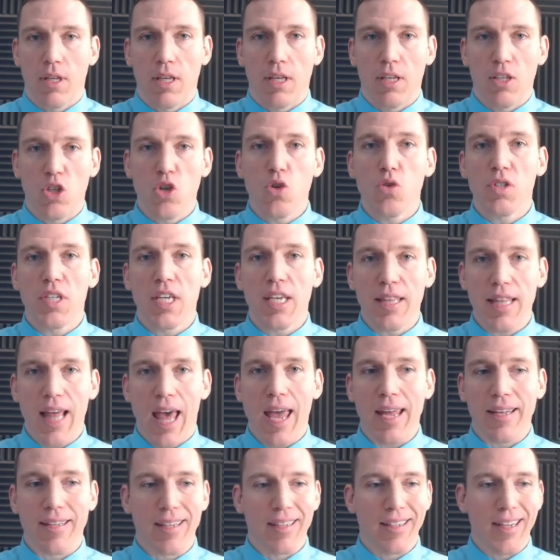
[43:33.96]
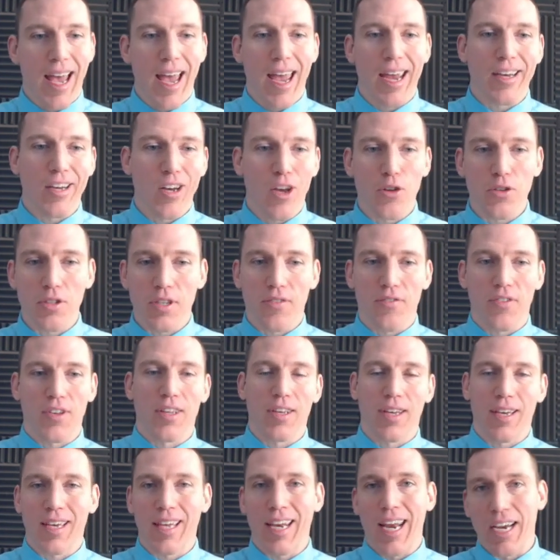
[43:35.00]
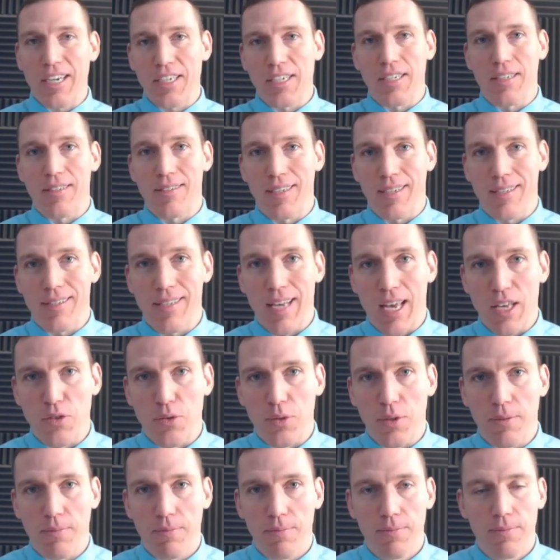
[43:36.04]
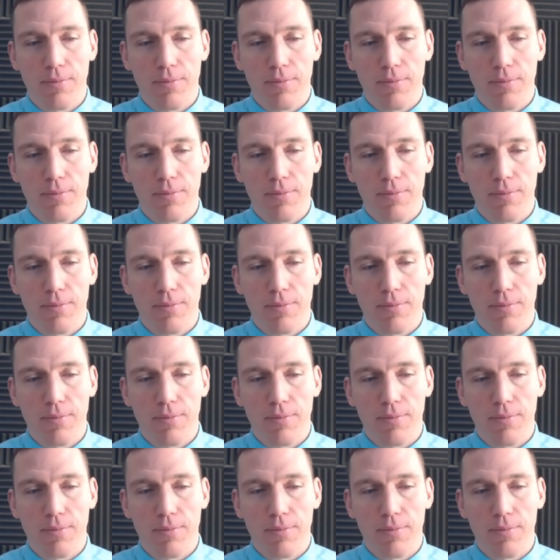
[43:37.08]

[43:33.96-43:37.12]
using that to diagnose if a connection is successful.